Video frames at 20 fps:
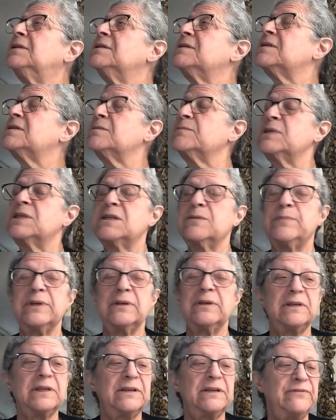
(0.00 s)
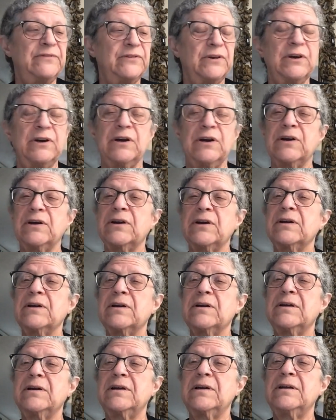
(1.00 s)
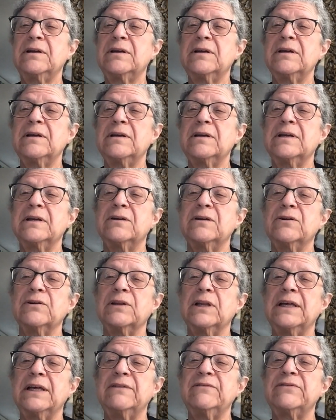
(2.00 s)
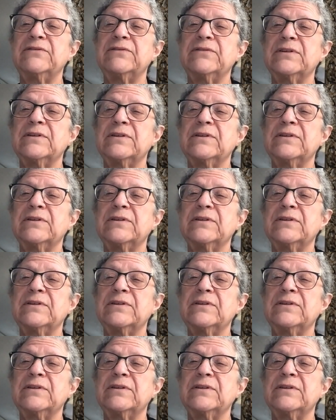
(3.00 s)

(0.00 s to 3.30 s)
some stability for her in her life.